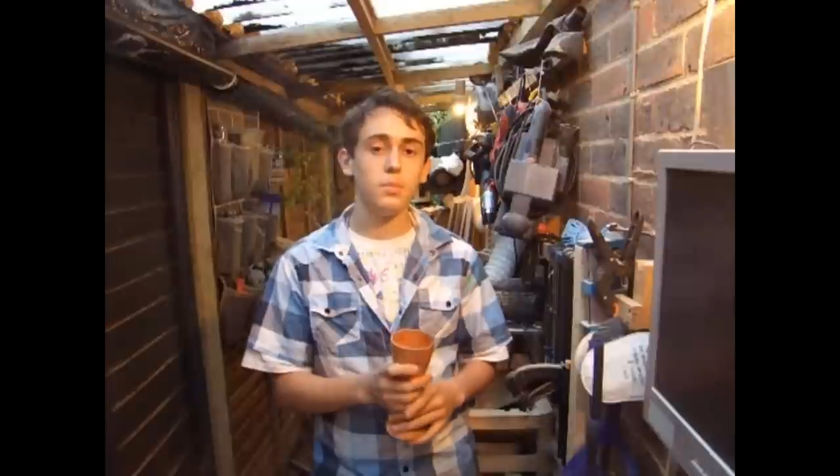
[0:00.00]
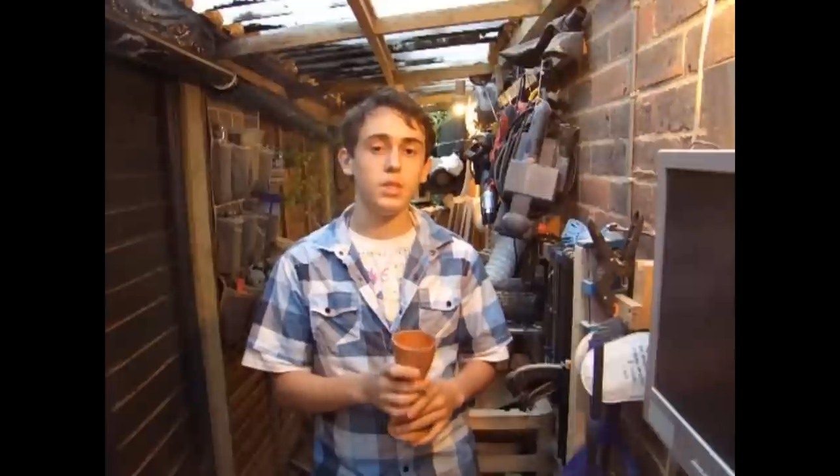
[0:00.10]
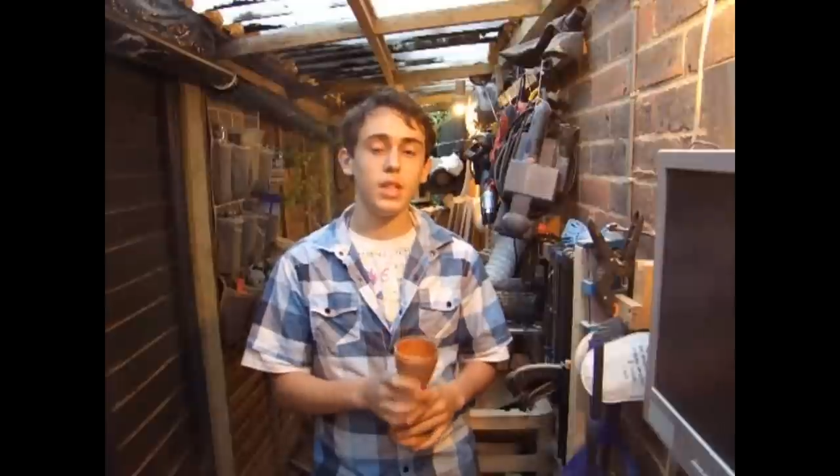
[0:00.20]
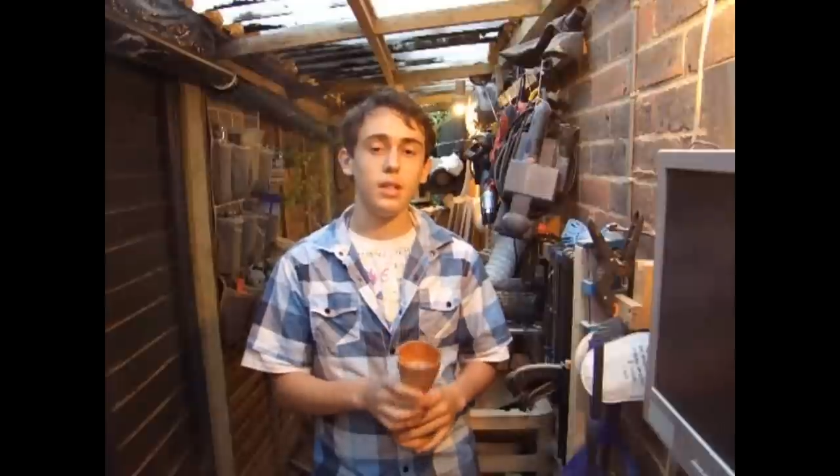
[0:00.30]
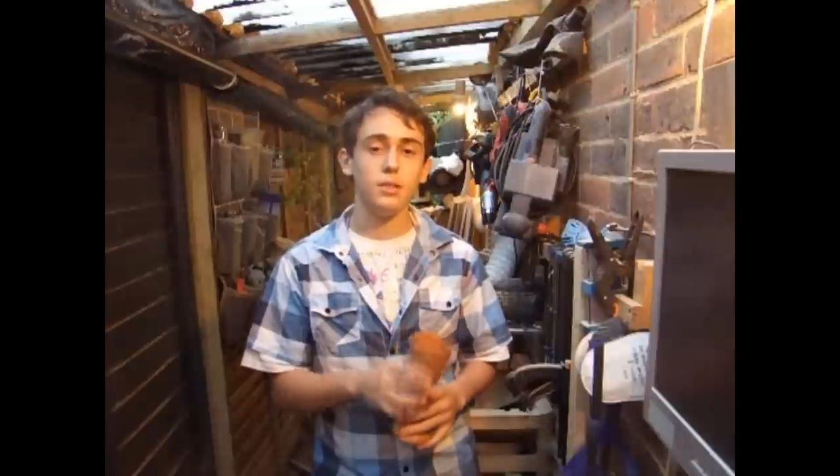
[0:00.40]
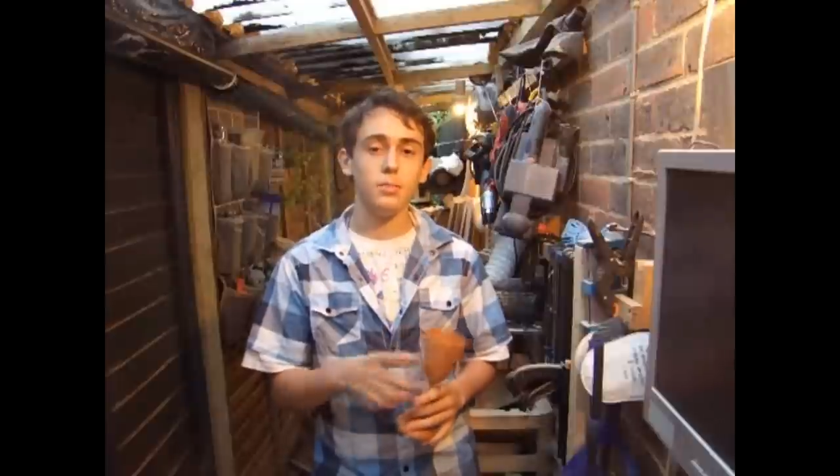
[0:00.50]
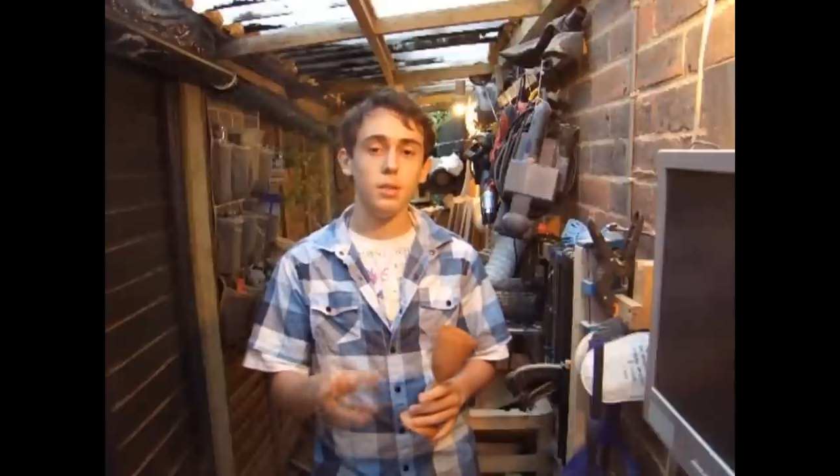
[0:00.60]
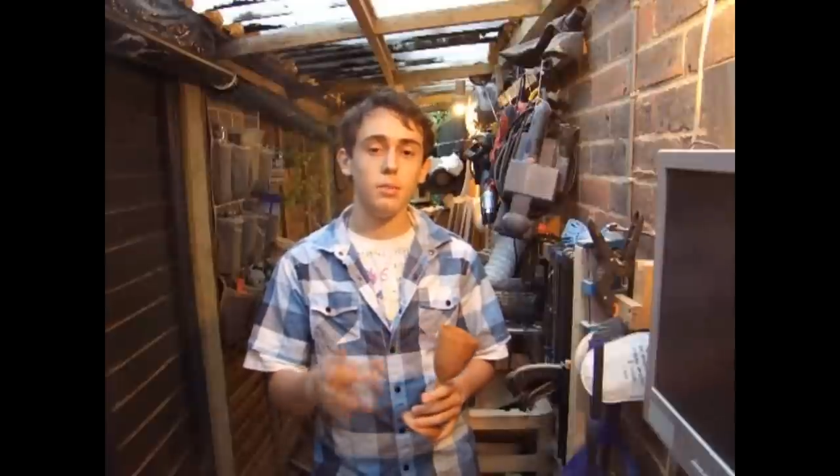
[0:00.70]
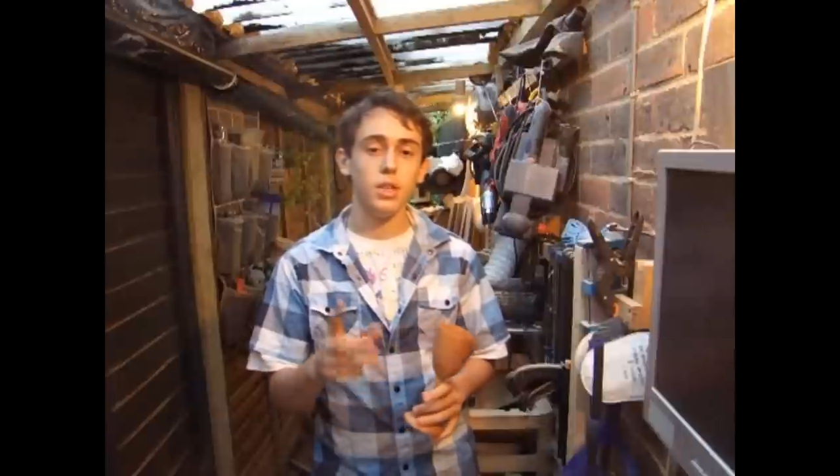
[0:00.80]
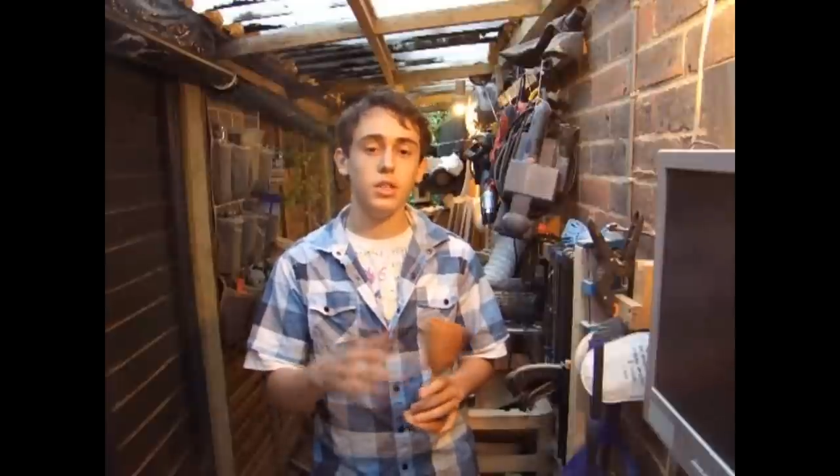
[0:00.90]
was sent to
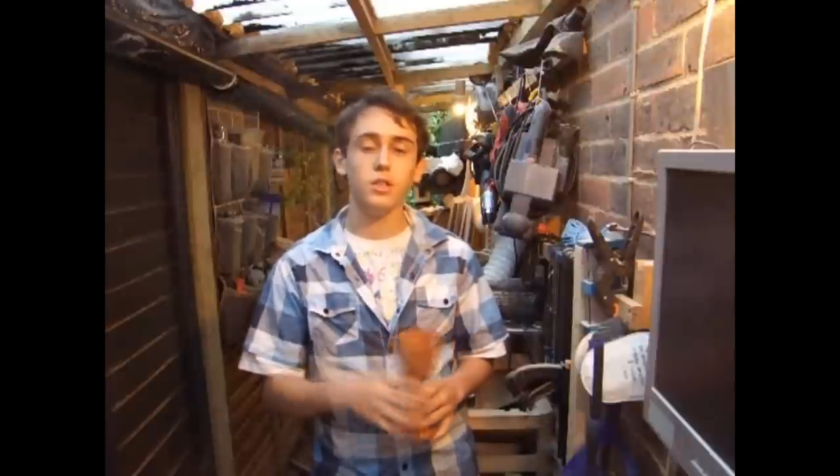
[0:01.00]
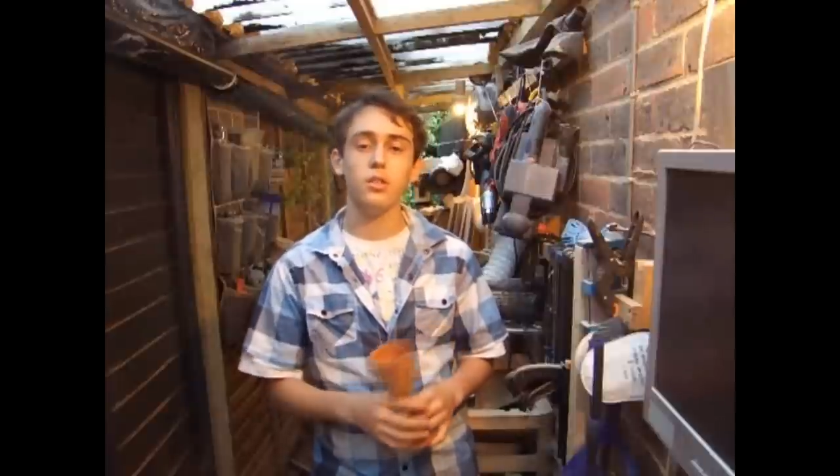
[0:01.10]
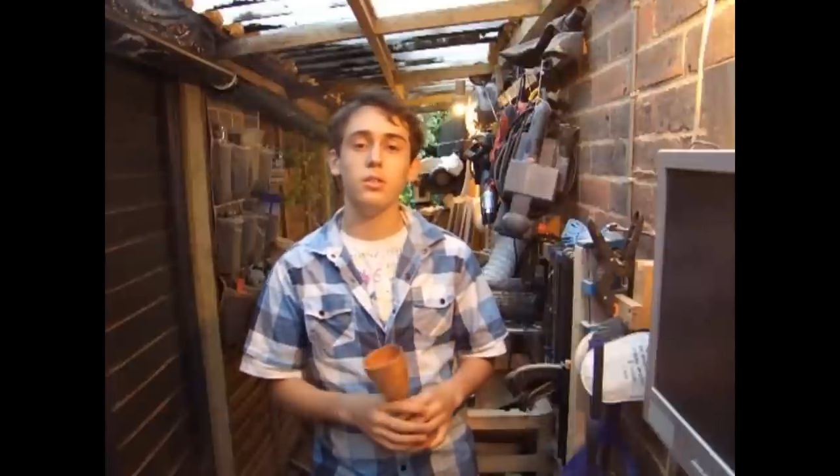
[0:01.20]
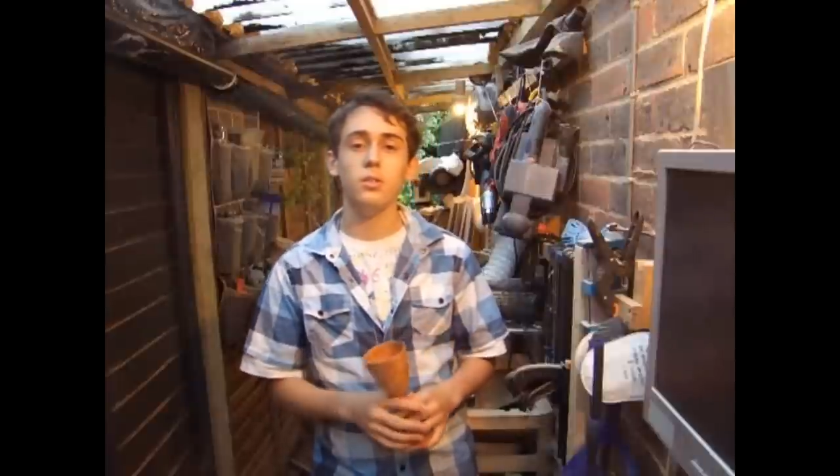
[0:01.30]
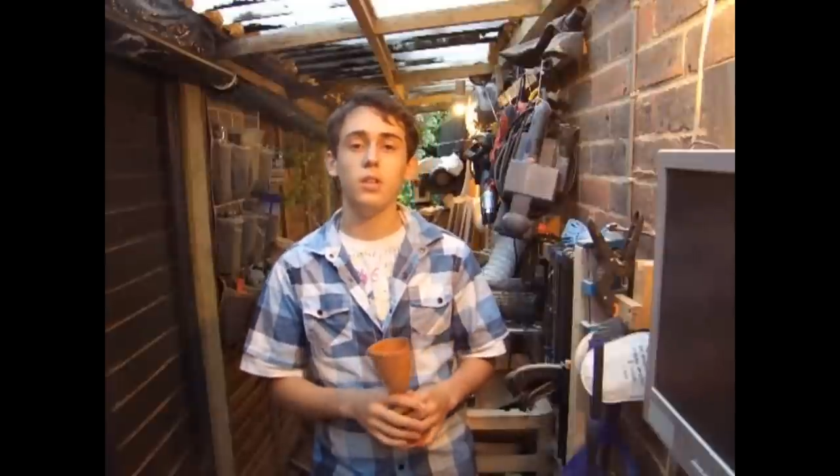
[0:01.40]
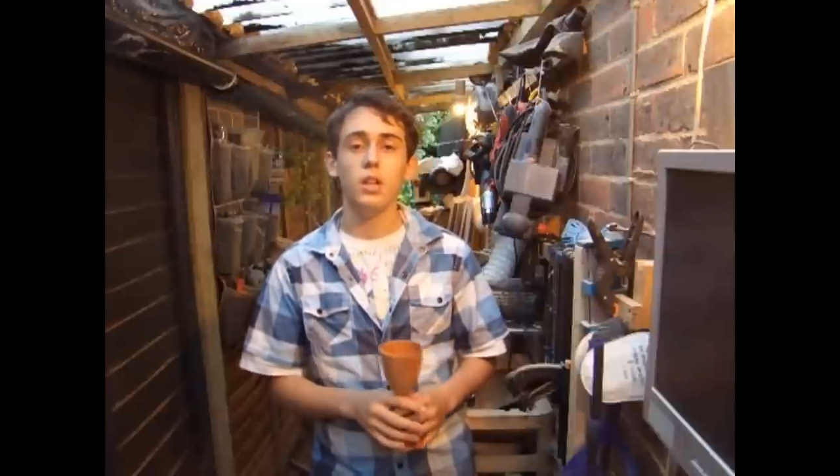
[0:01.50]
me by Drew